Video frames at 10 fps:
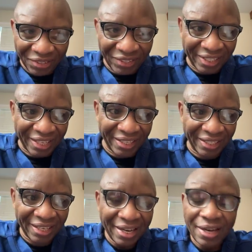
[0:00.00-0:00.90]
those
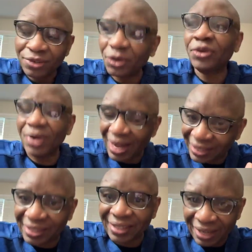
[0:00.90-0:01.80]
things. So you are
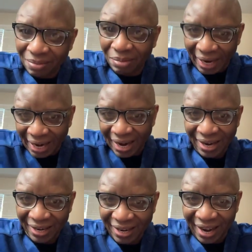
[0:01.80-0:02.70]
still a
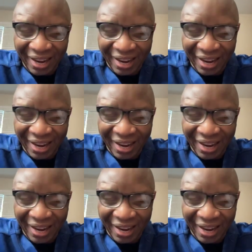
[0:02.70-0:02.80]
buyer.